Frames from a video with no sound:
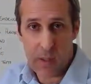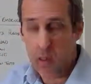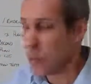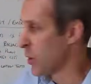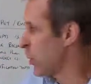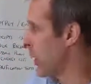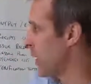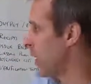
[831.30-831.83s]

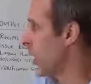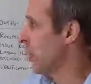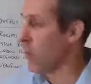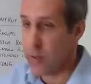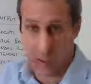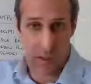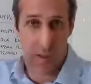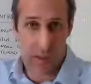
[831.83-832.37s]
which we know
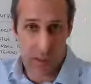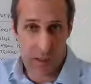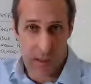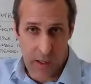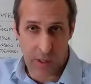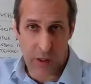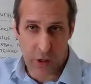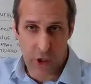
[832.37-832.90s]

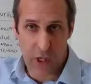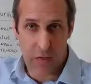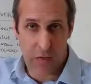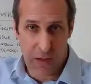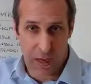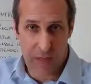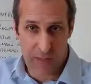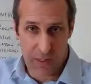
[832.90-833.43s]
achieve
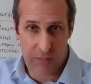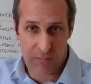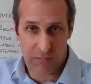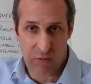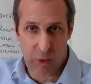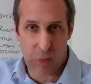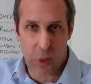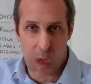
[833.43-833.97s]
that
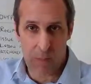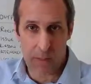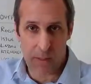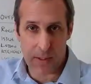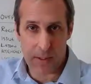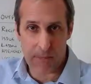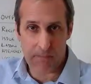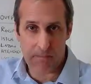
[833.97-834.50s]
requirement.